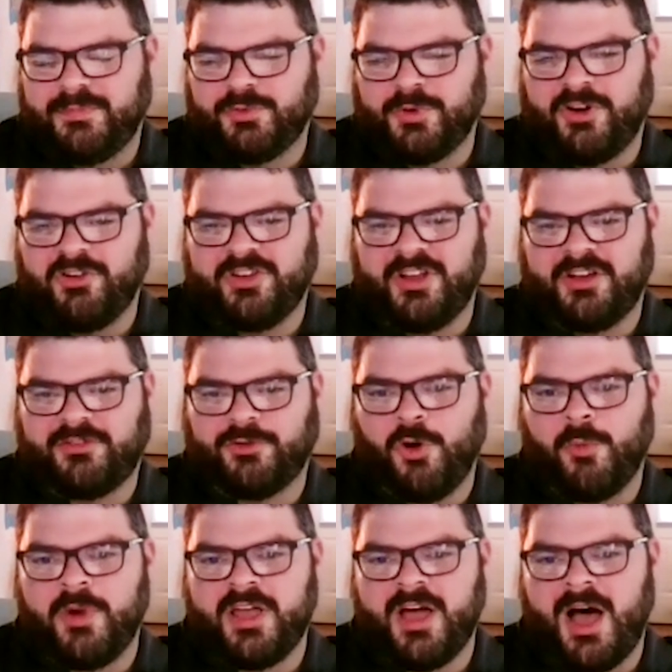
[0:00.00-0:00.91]
To where I just had
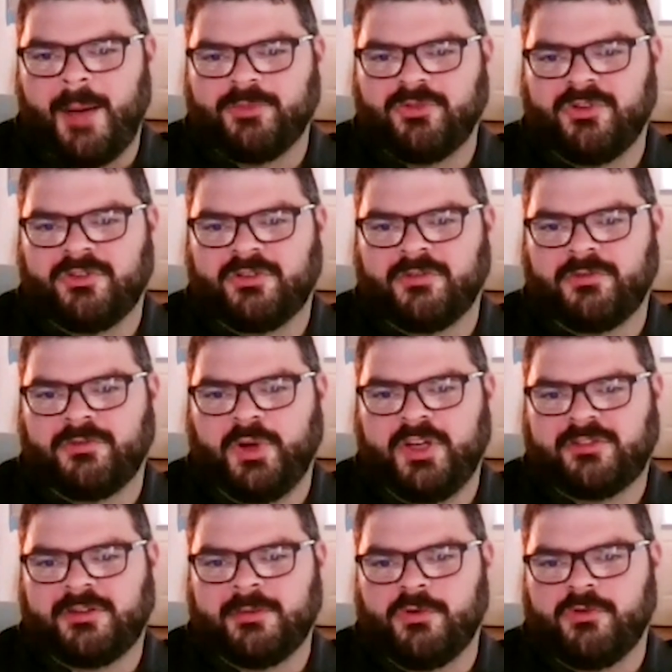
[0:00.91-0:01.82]
so many options of
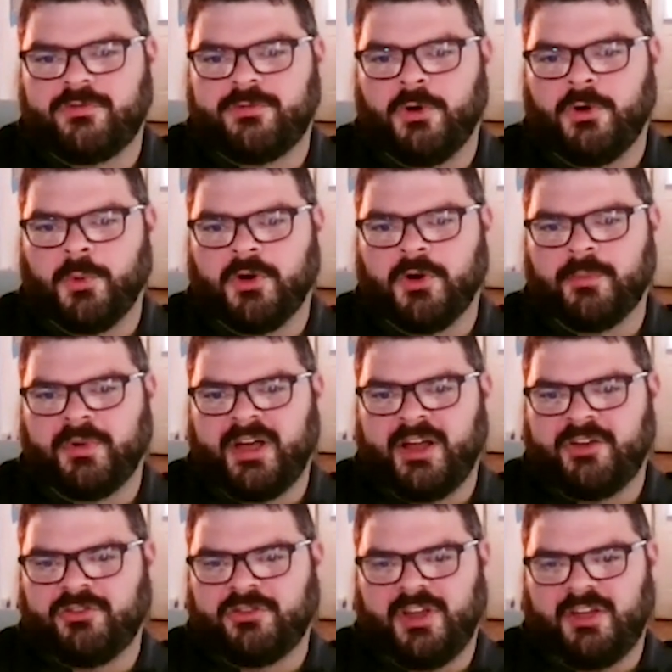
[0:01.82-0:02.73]
ways to move forward, but
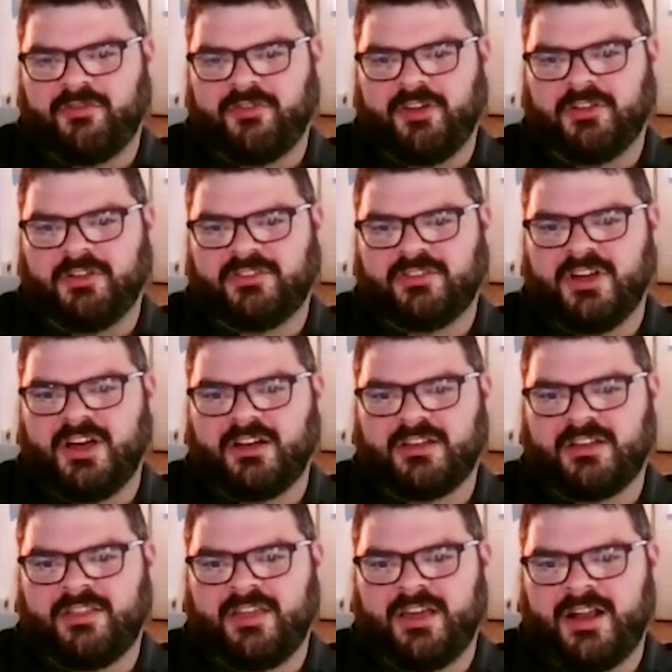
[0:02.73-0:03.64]
I felt
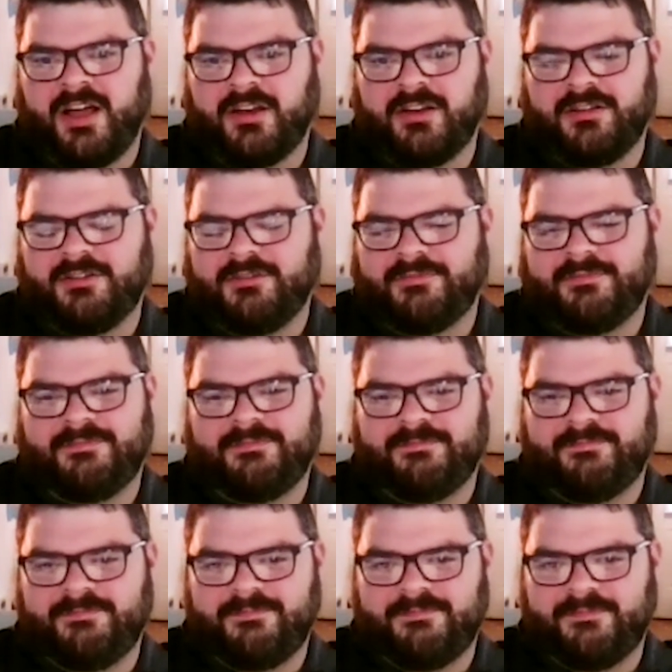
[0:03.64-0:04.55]
stuck in that I
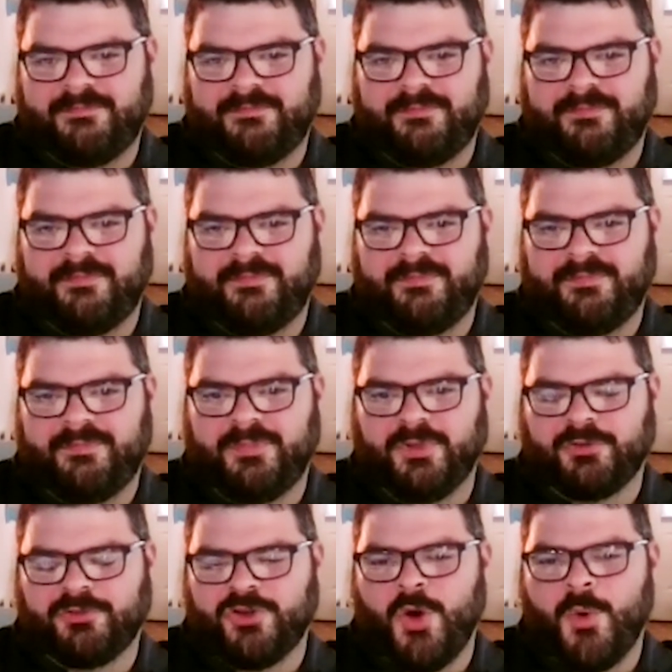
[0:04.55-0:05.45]

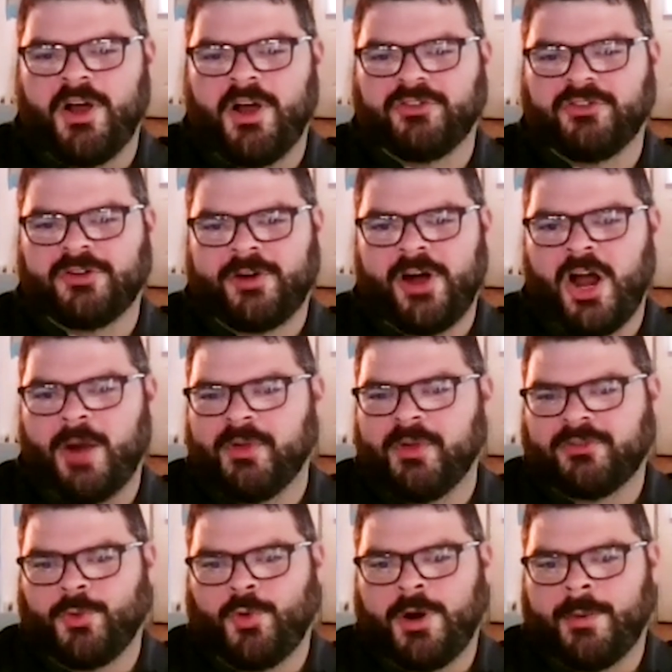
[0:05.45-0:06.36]
there's no one else around
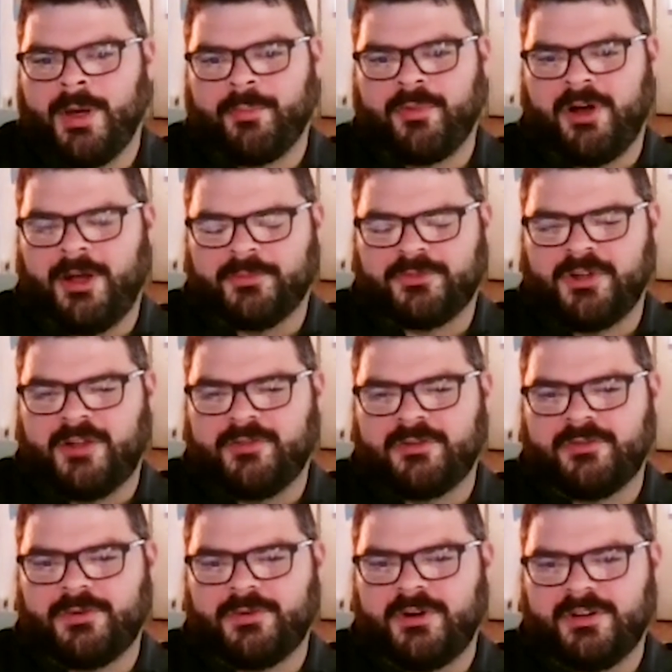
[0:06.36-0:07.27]
me, so what am I problem
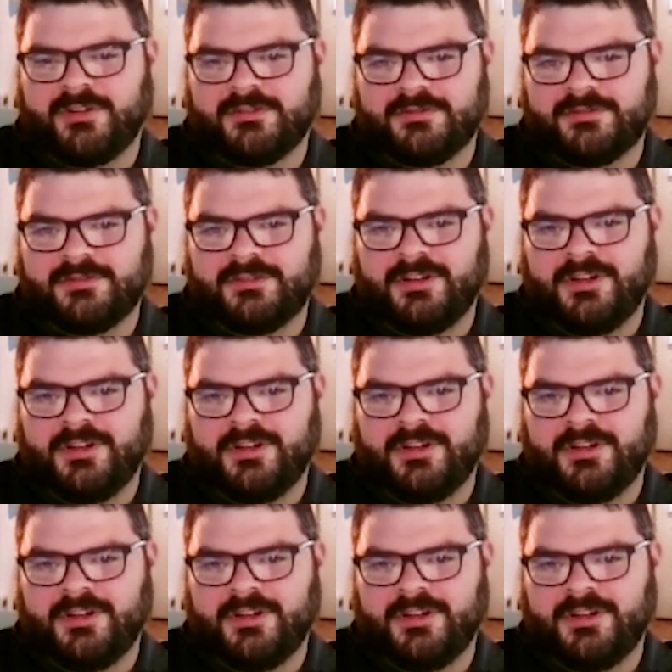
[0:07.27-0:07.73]
solving for?